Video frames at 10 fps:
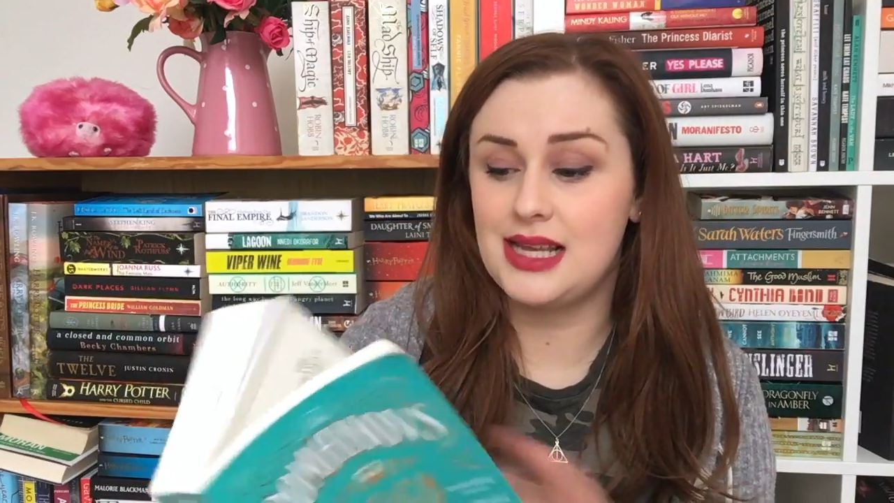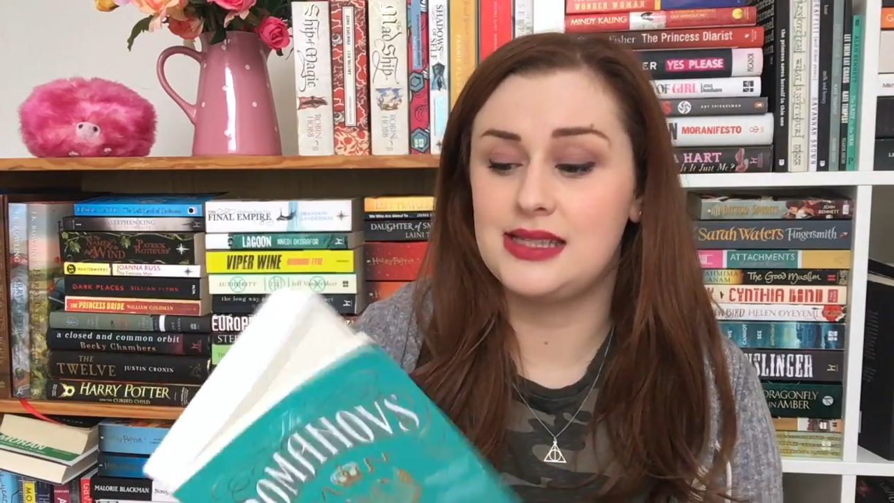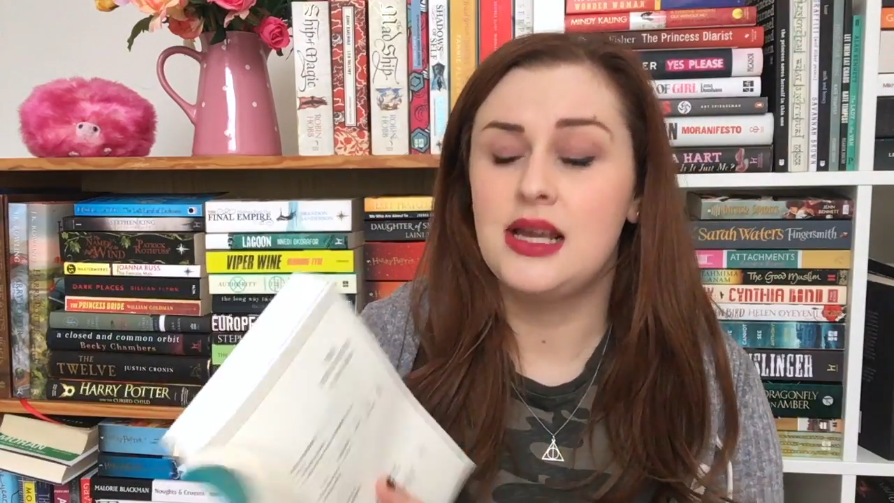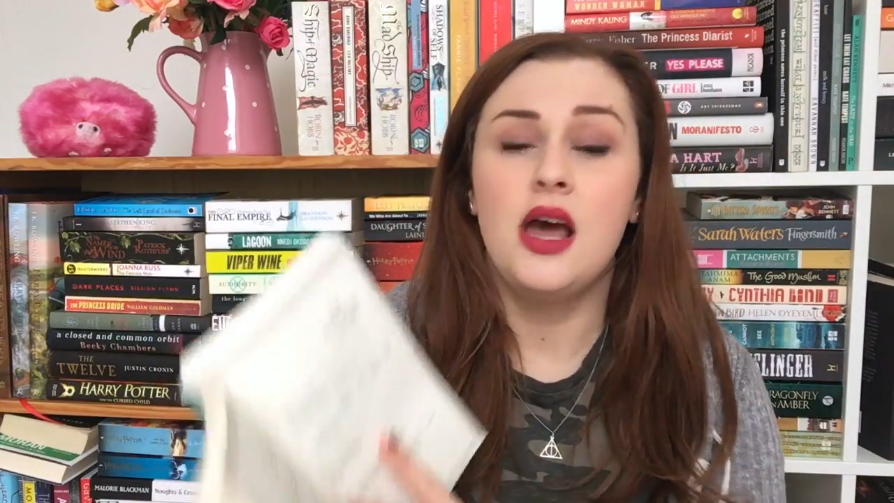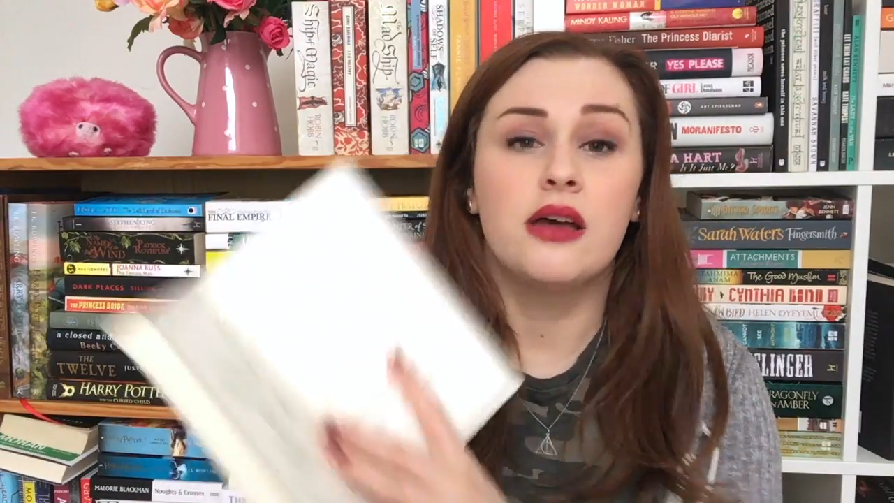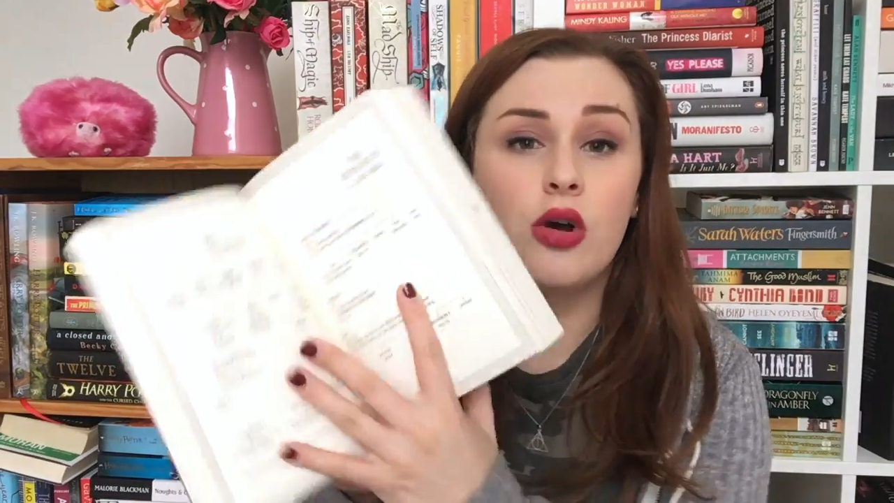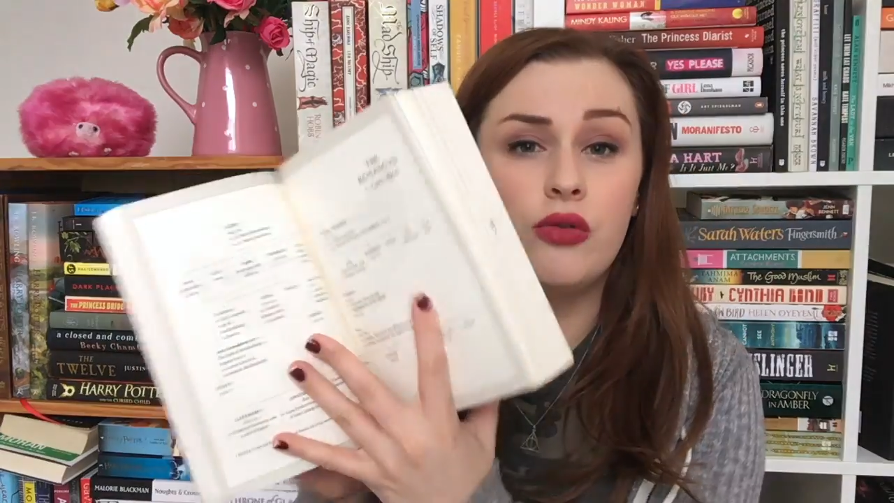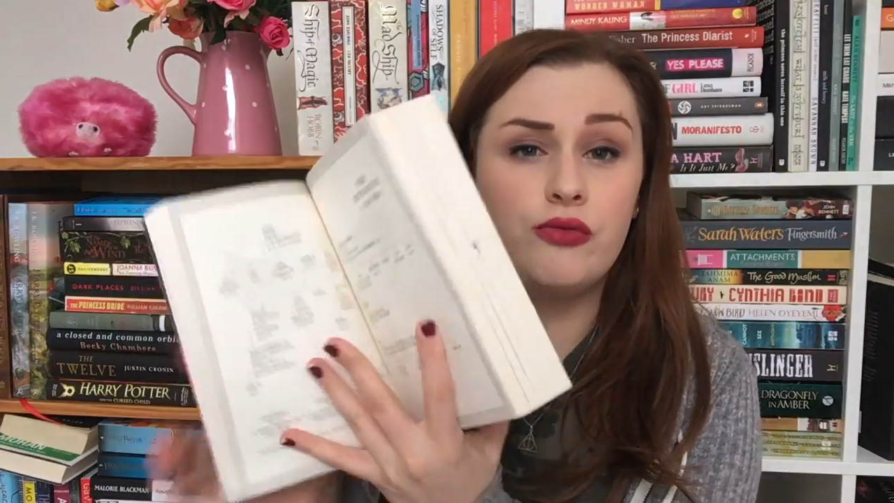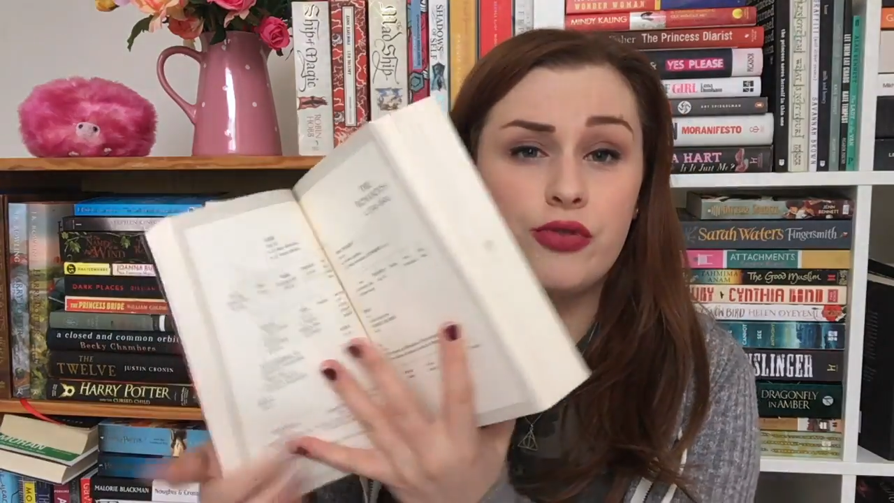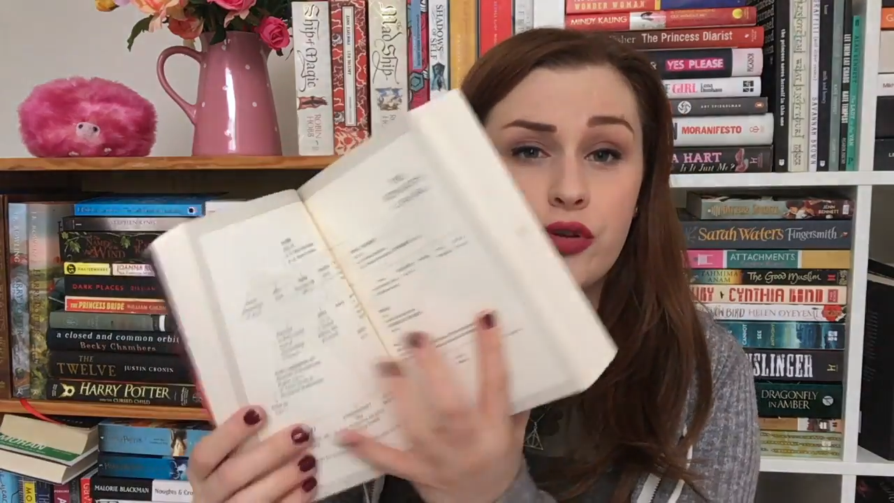is
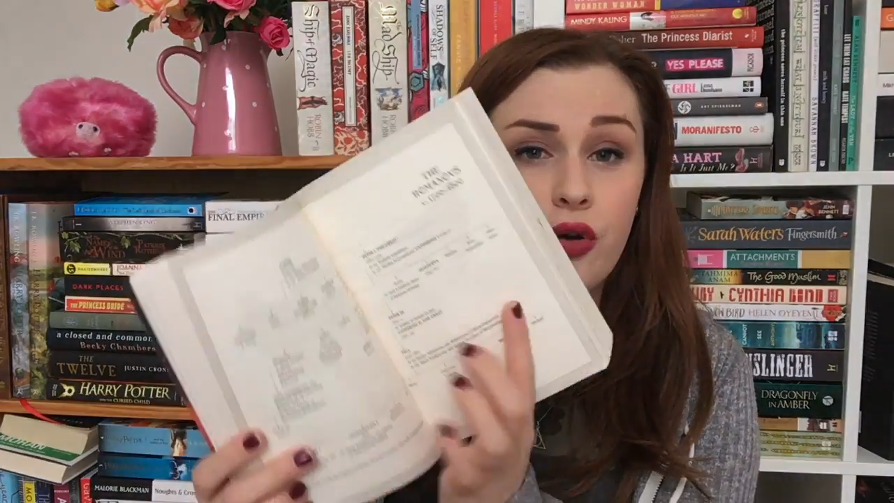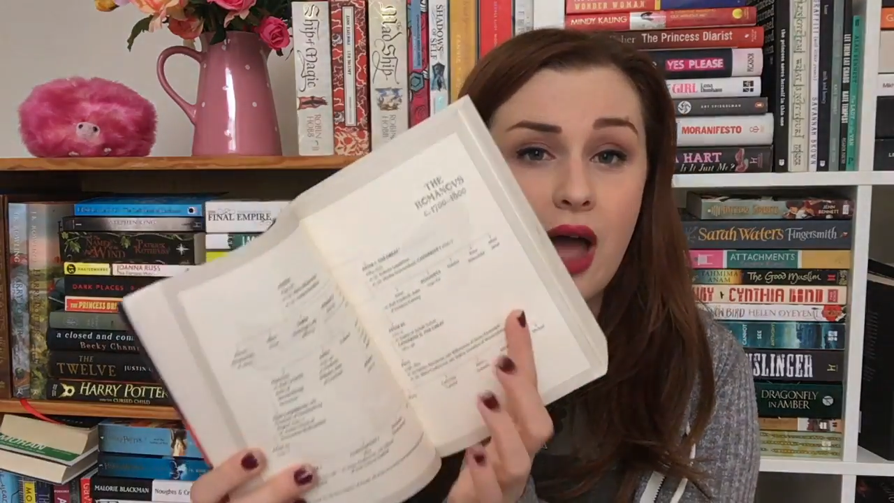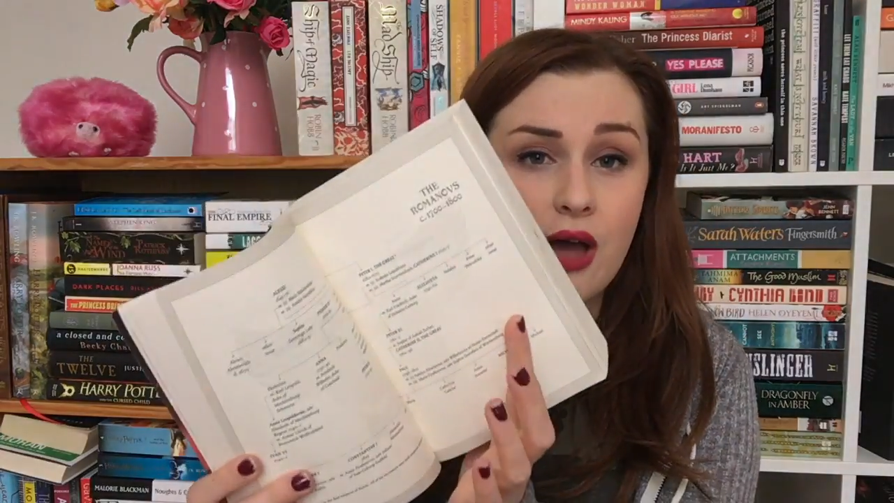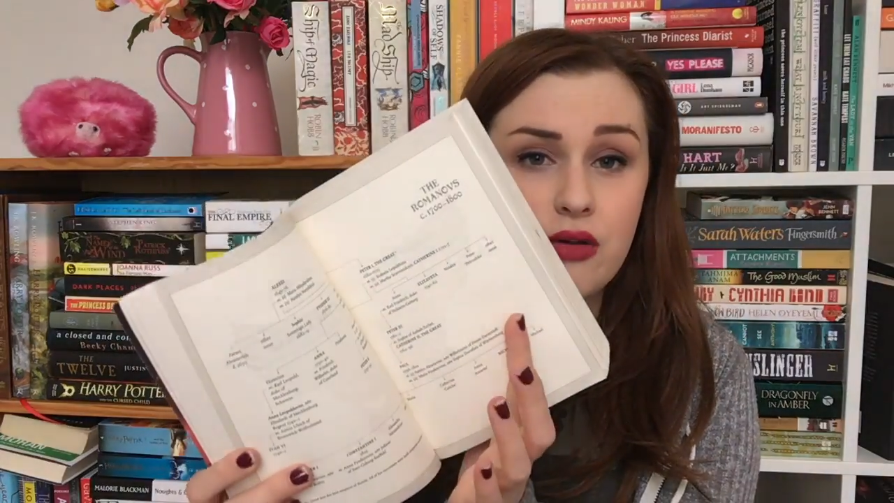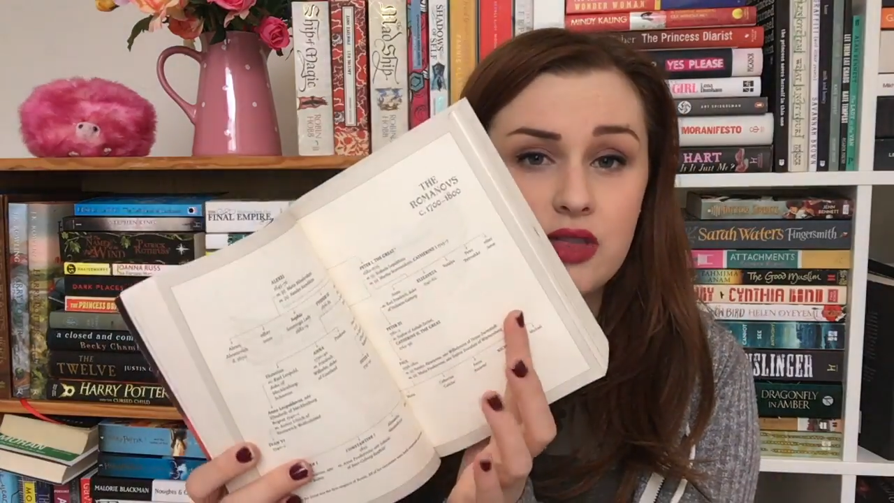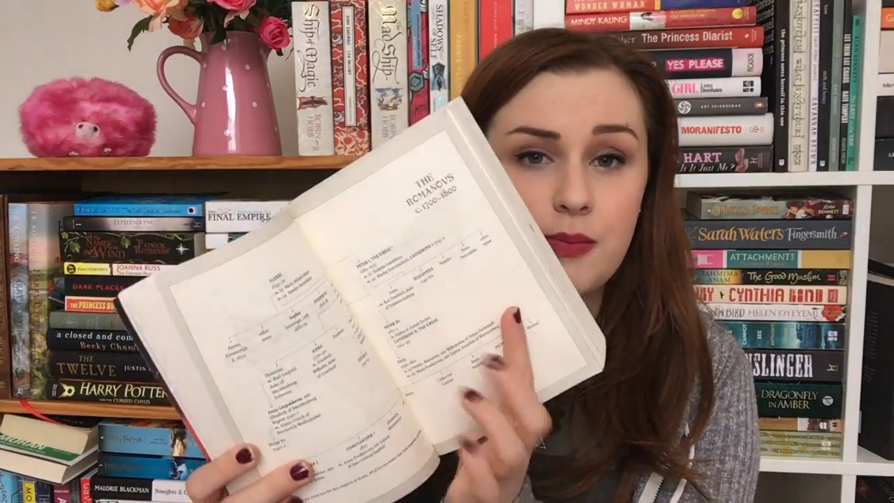throughout the